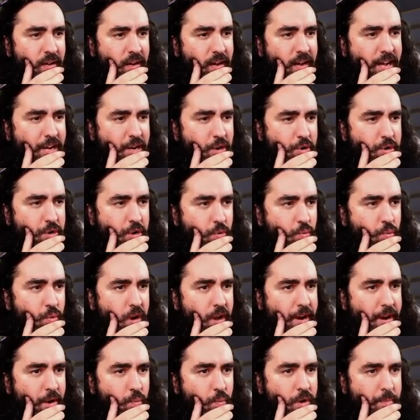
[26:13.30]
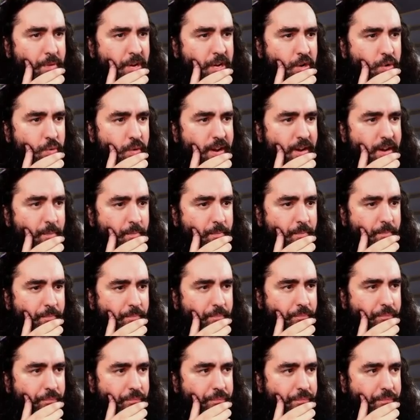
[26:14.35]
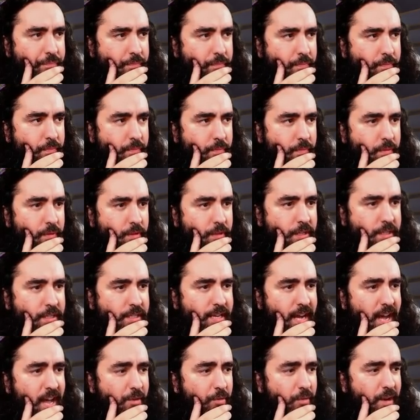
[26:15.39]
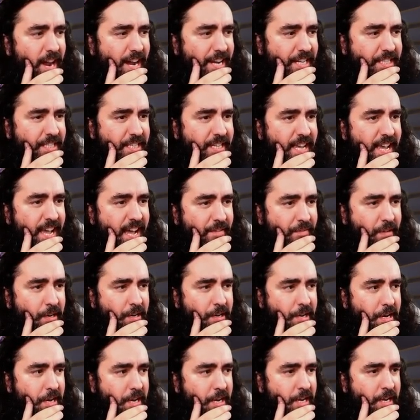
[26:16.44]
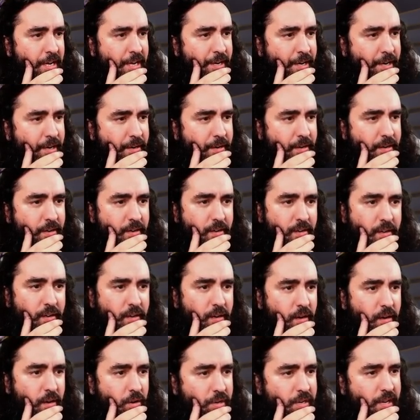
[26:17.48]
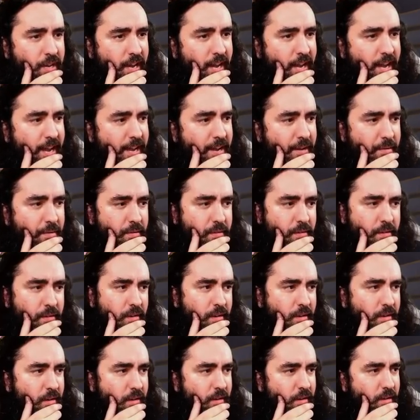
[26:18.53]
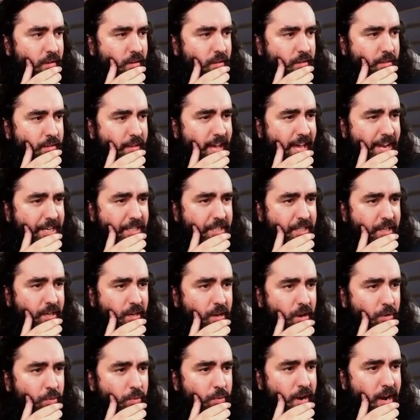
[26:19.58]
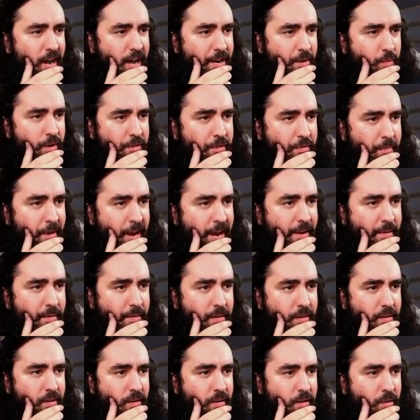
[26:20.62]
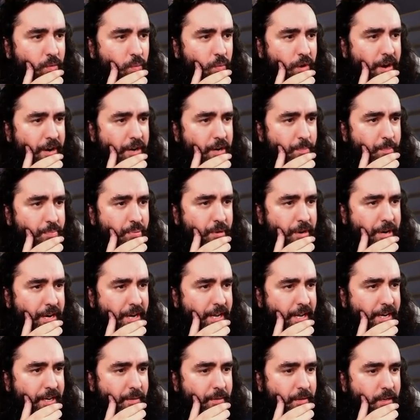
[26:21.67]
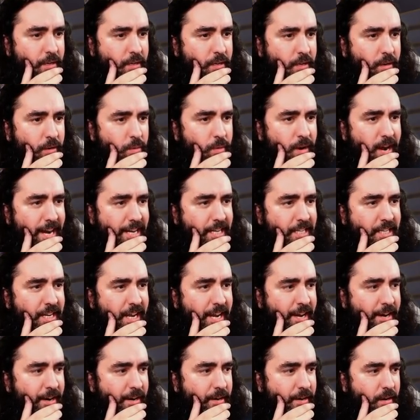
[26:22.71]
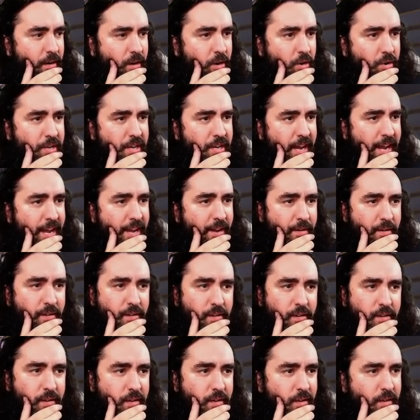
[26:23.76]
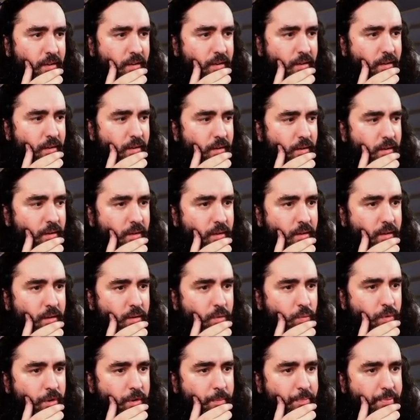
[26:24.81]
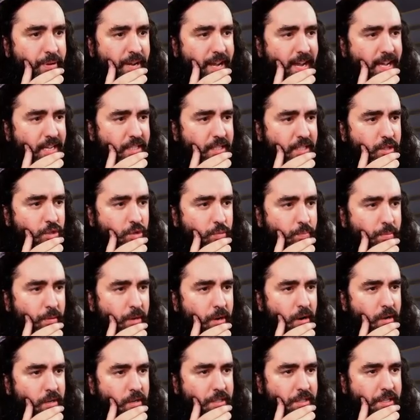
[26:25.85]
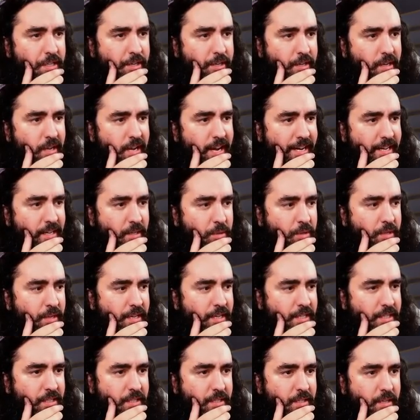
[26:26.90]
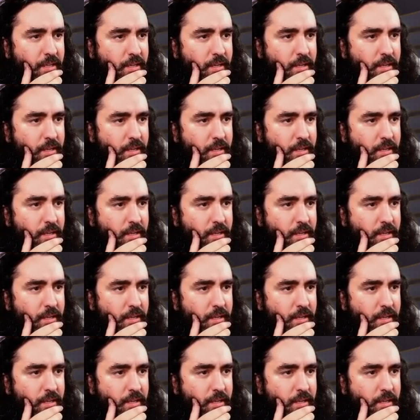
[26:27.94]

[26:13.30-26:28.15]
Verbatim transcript: I don't know what I will be doing. The Sunrise Cavalier. Okay. That is still alrighty with me. Where are you putting it? Right there. Okay. We're passing to blocks here like this.